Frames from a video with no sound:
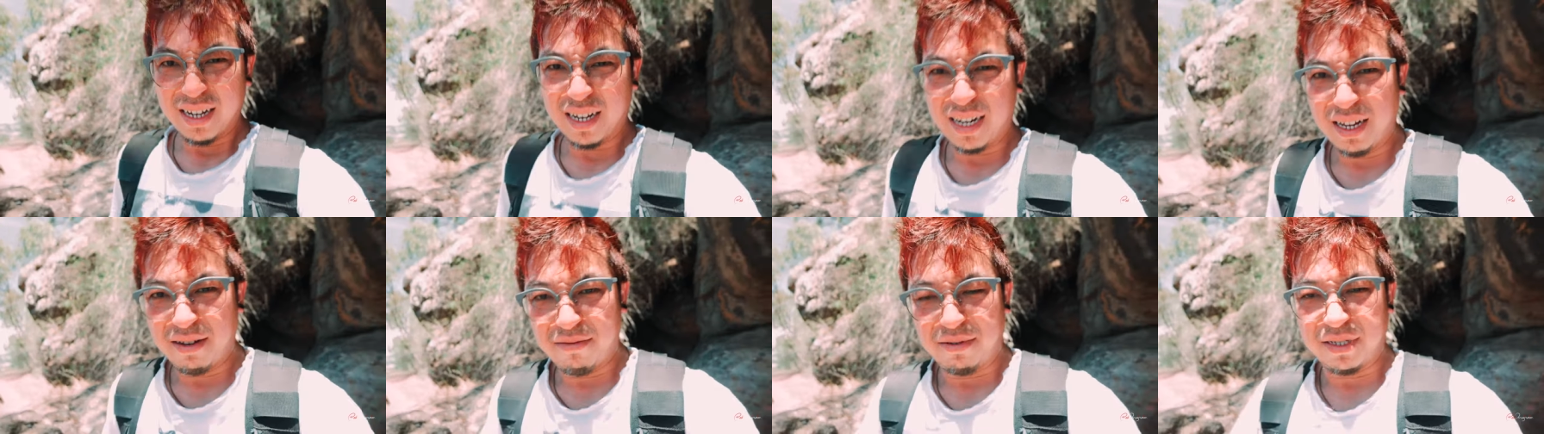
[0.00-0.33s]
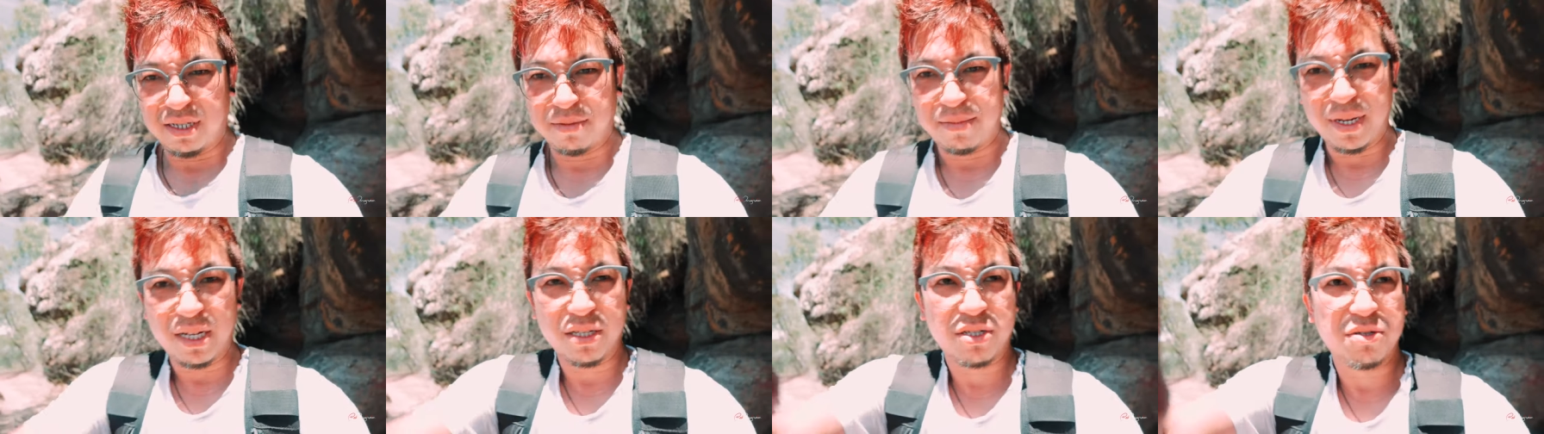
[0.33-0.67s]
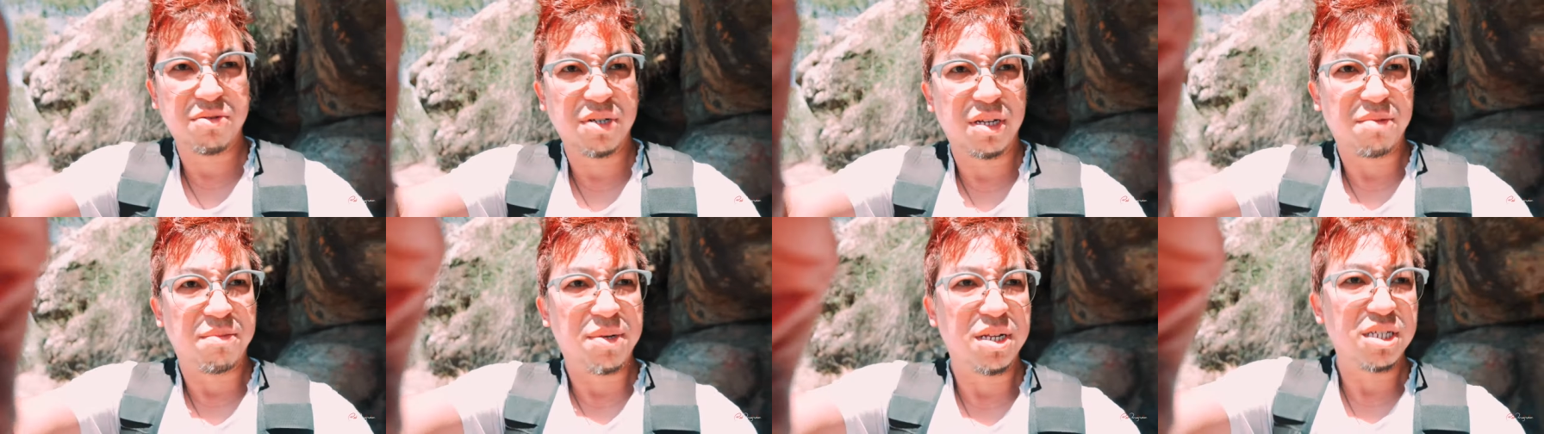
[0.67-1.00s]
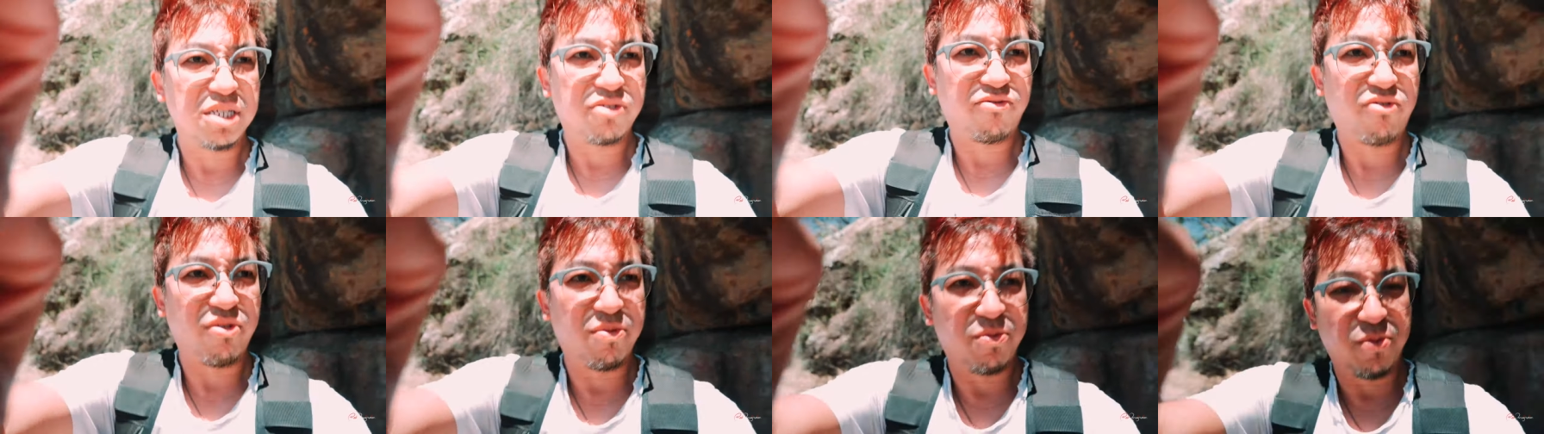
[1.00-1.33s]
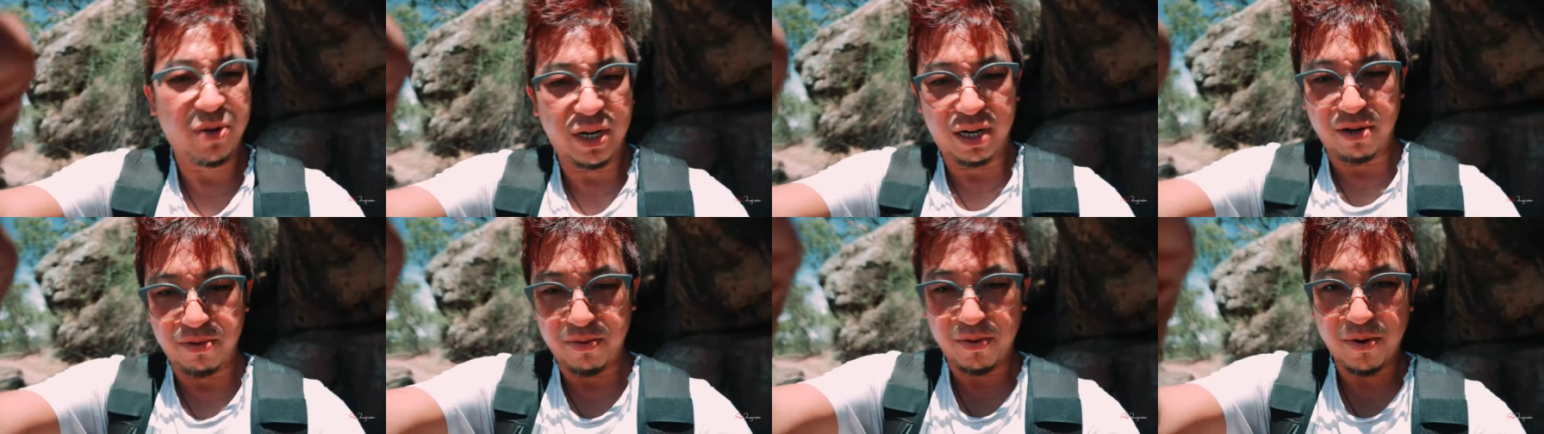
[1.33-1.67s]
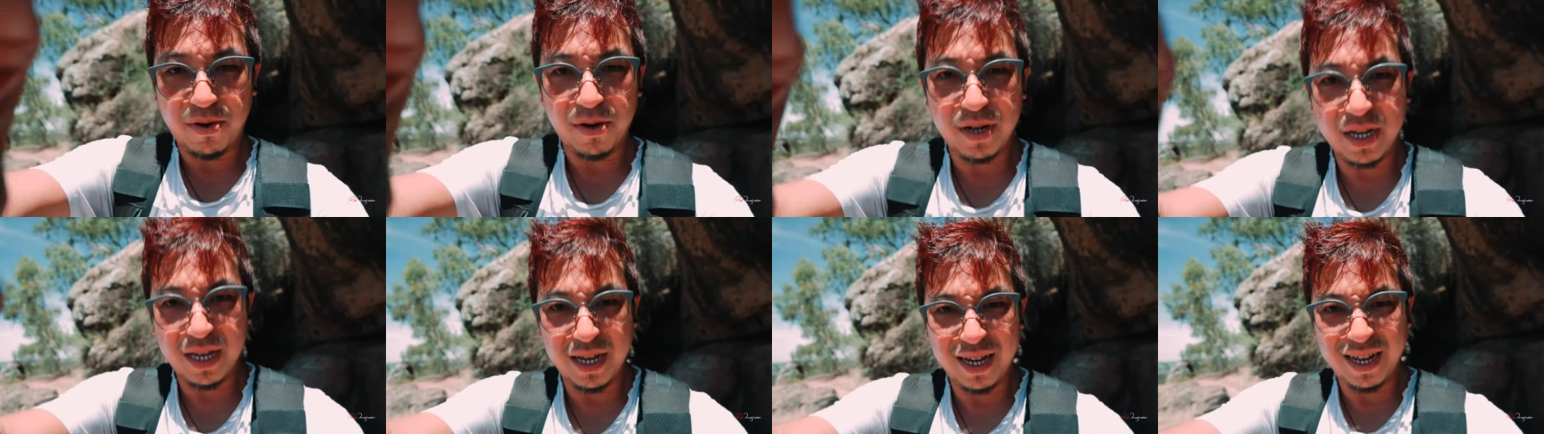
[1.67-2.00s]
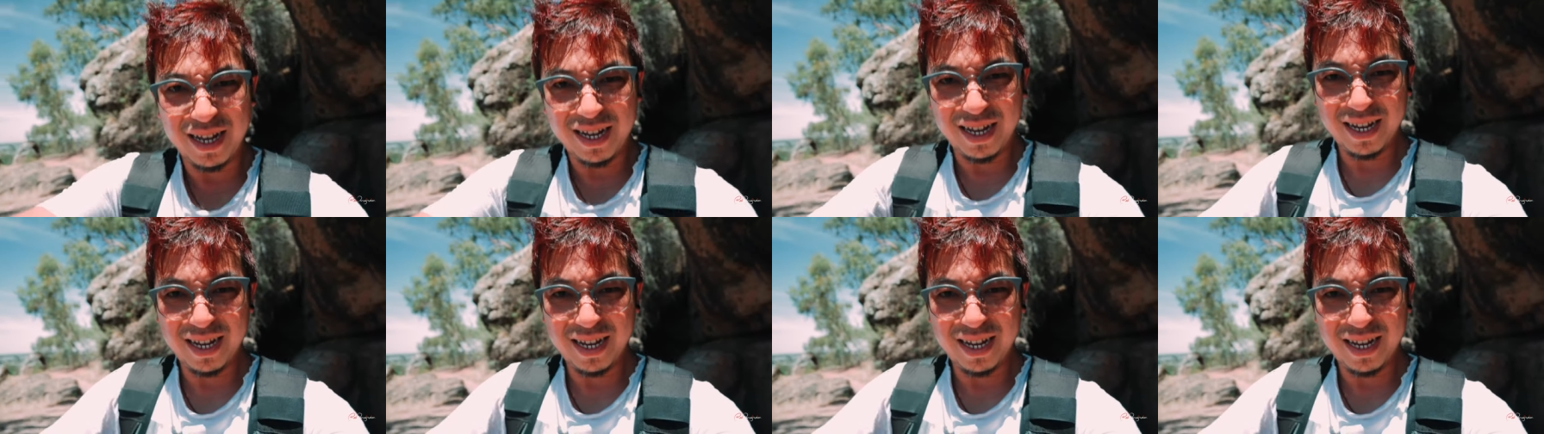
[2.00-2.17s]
There was about 20 meters from when I walk.